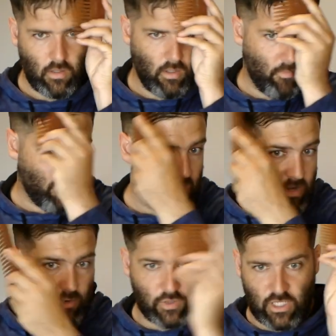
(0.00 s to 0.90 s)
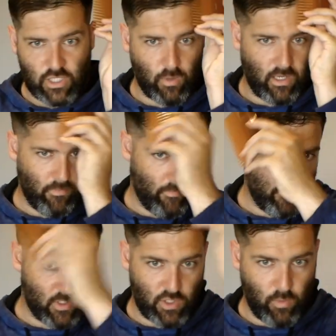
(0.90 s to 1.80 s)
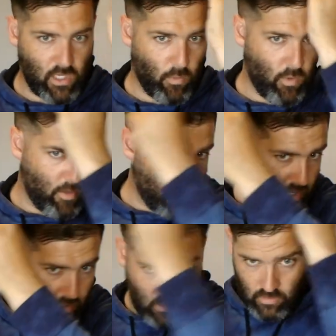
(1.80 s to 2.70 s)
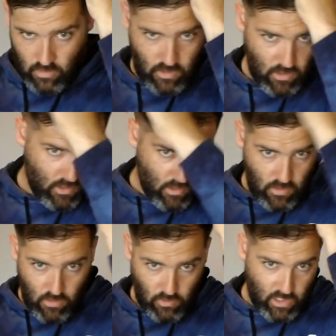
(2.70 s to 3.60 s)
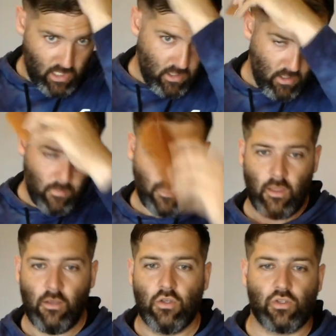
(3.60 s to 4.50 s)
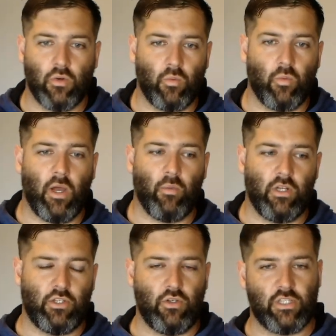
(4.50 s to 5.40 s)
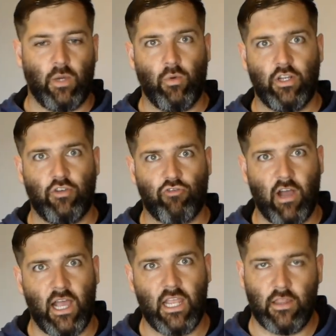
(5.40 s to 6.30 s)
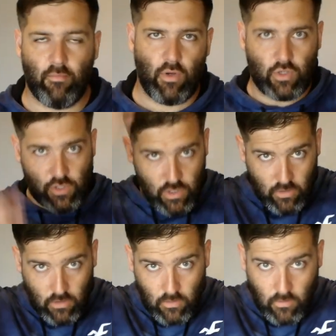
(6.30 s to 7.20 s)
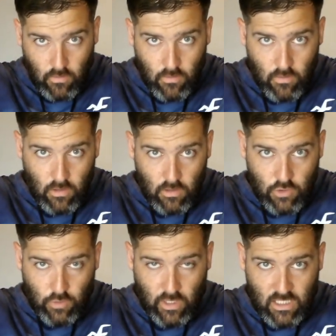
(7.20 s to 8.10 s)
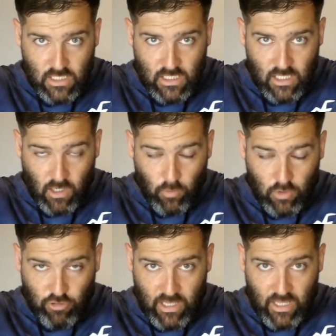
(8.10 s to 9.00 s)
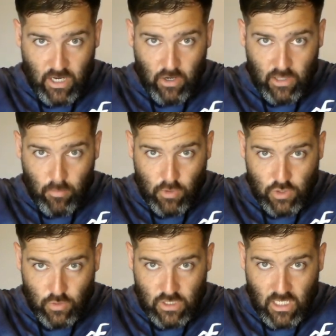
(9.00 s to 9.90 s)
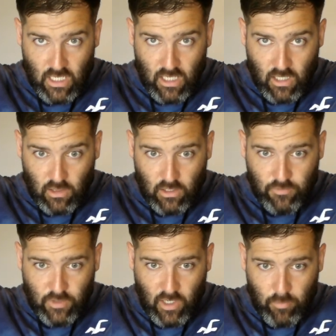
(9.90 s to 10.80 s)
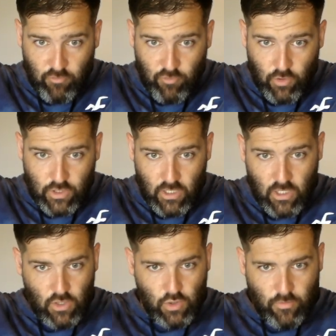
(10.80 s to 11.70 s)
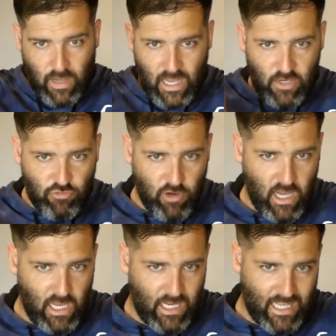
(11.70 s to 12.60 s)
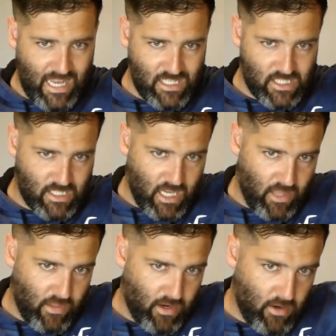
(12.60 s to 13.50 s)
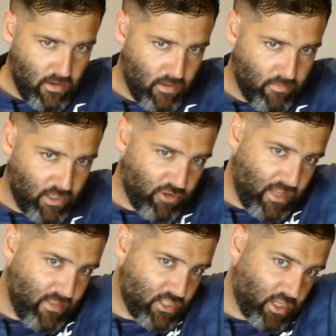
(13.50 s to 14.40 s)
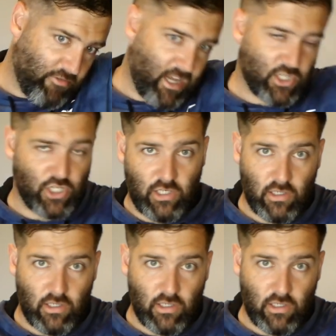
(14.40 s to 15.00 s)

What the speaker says: my hair goes this way. This is the way I wear my hair. Okay, so what I want to do is I want to dry the mousse so that I want to dry the hair and the mousse so it's lifting up the root. So if I dry against that there, if I dry in this direction,